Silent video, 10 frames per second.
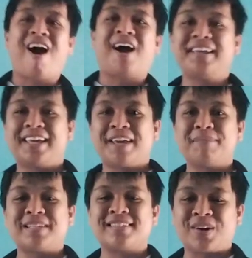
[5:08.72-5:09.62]
our game
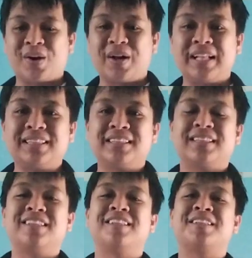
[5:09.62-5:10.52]
is called
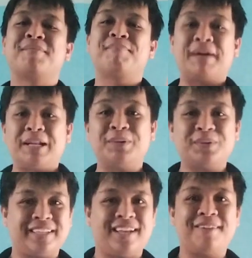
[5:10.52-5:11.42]

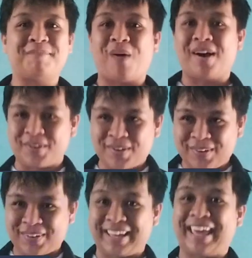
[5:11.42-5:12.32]
Balutin Mo
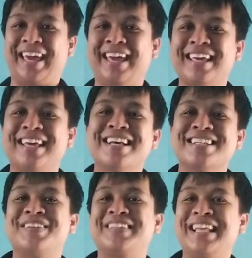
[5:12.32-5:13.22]
Ako. Okay?
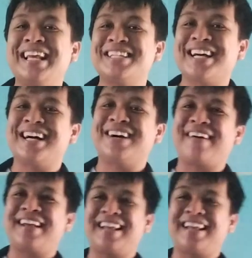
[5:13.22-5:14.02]
So, dili siya, kuwan